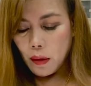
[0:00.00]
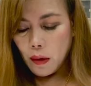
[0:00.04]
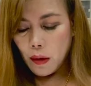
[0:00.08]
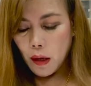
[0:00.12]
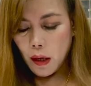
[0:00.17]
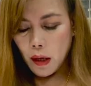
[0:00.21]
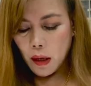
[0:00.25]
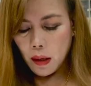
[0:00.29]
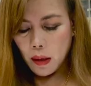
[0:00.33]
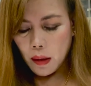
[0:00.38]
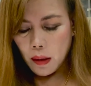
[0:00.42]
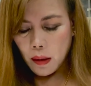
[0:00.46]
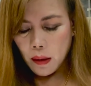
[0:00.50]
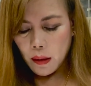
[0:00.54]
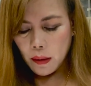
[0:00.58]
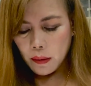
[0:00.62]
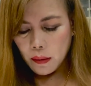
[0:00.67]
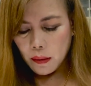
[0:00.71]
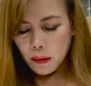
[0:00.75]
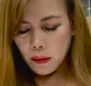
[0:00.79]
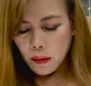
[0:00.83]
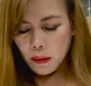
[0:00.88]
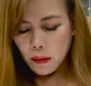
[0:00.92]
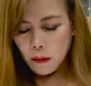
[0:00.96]

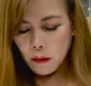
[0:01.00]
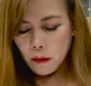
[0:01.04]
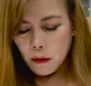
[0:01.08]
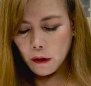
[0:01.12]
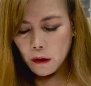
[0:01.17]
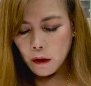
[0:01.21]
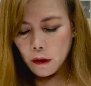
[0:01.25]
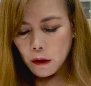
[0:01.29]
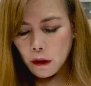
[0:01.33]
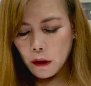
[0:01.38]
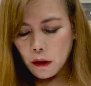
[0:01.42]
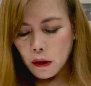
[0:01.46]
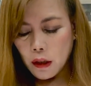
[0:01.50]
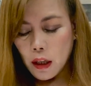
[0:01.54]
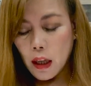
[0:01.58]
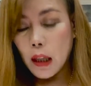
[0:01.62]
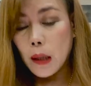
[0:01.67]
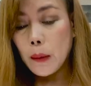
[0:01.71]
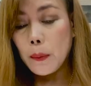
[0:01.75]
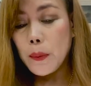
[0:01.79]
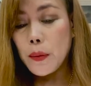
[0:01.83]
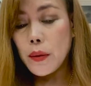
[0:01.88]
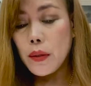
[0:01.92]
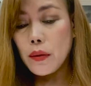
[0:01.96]
And it
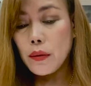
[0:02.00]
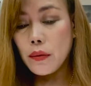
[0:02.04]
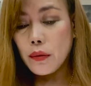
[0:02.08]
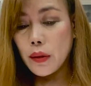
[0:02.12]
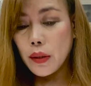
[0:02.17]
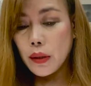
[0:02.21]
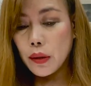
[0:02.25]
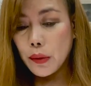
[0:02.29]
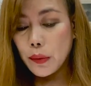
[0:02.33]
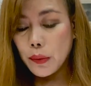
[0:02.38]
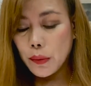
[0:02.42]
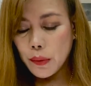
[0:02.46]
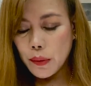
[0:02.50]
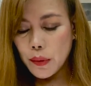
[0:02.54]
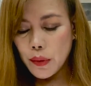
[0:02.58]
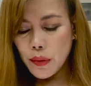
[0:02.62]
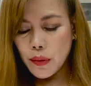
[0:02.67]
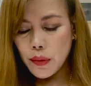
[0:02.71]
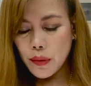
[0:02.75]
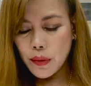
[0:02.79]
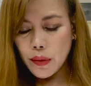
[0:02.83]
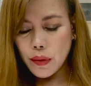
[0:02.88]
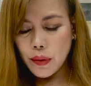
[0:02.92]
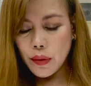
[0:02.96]
helps
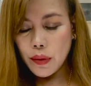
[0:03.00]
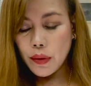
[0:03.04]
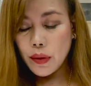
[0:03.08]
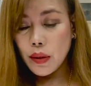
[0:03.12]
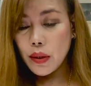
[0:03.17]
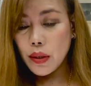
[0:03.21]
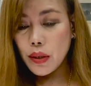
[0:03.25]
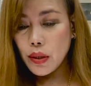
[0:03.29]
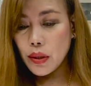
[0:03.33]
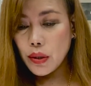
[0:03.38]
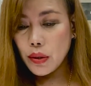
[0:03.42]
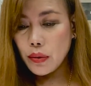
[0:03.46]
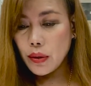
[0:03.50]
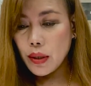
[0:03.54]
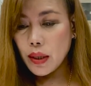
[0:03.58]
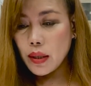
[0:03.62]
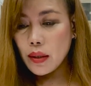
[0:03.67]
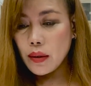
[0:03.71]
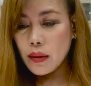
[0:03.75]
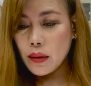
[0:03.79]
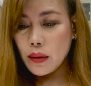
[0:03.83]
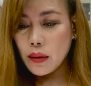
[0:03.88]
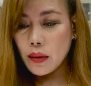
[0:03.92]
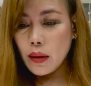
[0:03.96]
reduce
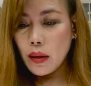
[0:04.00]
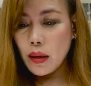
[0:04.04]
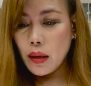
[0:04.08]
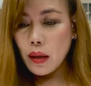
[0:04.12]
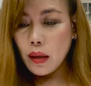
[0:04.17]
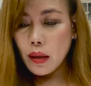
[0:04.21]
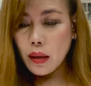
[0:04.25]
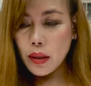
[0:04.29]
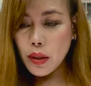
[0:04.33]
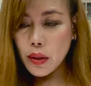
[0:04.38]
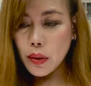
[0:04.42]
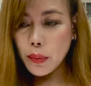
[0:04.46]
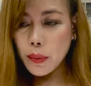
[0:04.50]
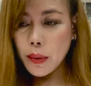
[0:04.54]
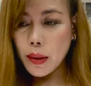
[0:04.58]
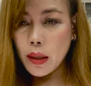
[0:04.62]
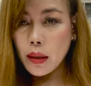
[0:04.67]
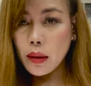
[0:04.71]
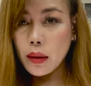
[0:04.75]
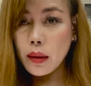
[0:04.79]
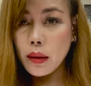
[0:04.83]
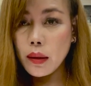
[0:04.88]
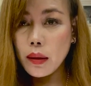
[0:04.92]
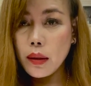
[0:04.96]
stress as
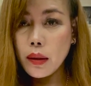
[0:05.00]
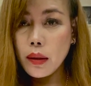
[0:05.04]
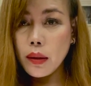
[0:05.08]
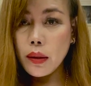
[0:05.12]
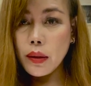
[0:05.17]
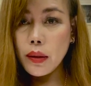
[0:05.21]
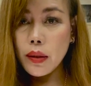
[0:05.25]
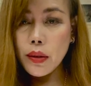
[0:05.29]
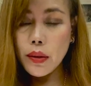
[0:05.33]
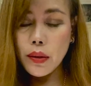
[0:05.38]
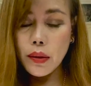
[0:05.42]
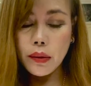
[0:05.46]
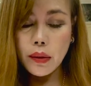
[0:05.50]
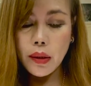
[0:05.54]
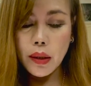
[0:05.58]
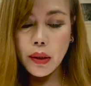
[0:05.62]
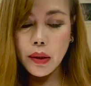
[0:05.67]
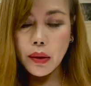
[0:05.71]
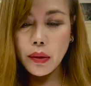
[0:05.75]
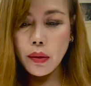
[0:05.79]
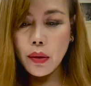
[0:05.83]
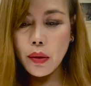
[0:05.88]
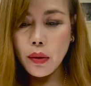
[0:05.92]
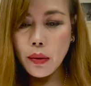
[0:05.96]
well. So there
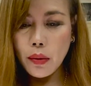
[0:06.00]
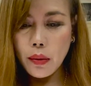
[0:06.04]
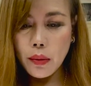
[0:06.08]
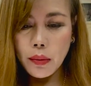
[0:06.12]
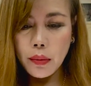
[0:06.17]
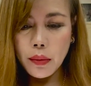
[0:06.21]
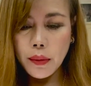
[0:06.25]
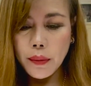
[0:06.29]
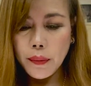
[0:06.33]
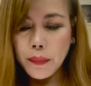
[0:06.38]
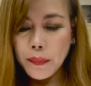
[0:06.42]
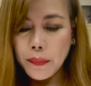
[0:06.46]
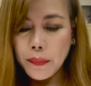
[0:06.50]
you go.